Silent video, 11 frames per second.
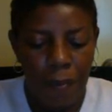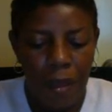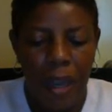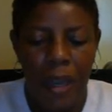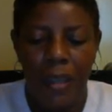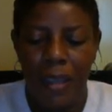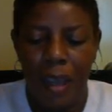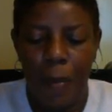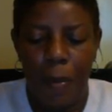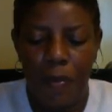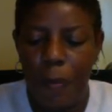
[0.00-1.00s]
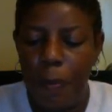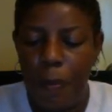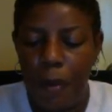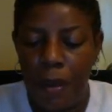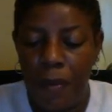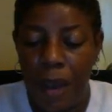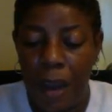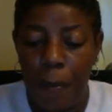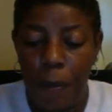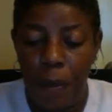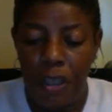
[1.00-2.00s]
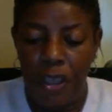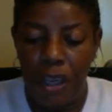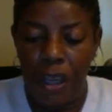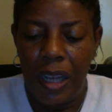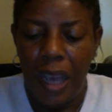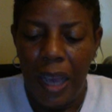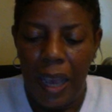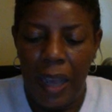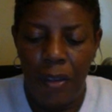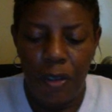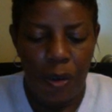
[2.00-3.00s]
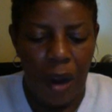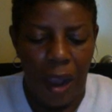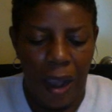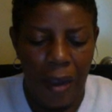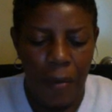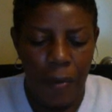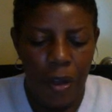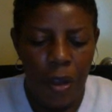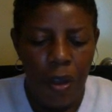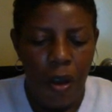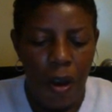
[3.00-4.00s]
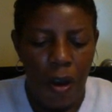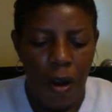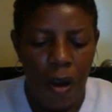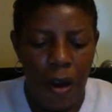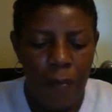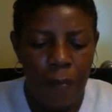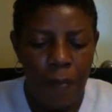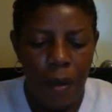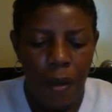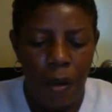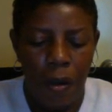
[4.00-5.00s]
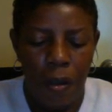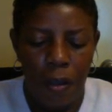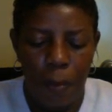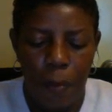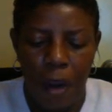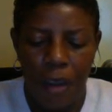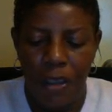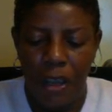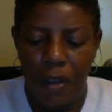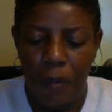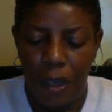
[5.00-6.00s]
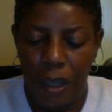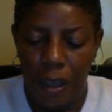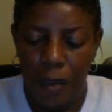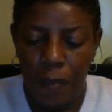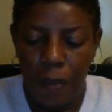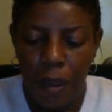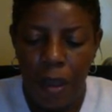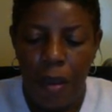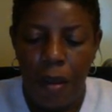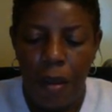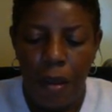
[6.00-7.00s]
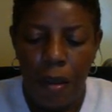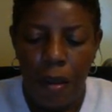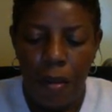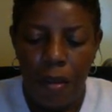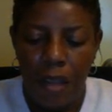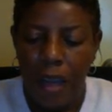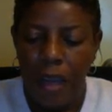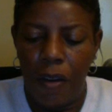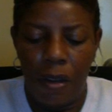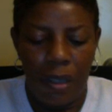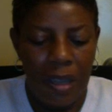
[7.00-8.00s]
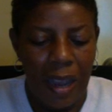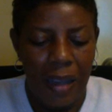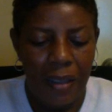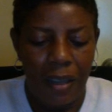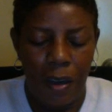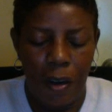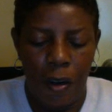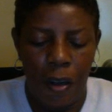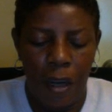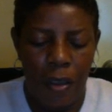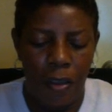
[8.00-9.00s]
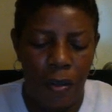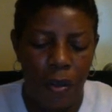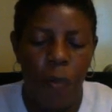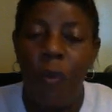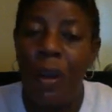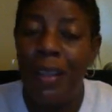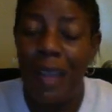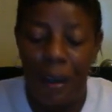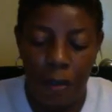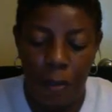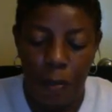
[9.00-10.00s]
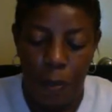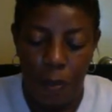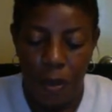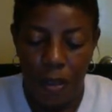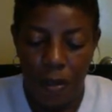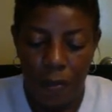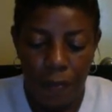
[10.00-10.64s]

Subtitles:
An example of our point sheet and store items are on the project video. Staying on task can earn a student 1,000 points.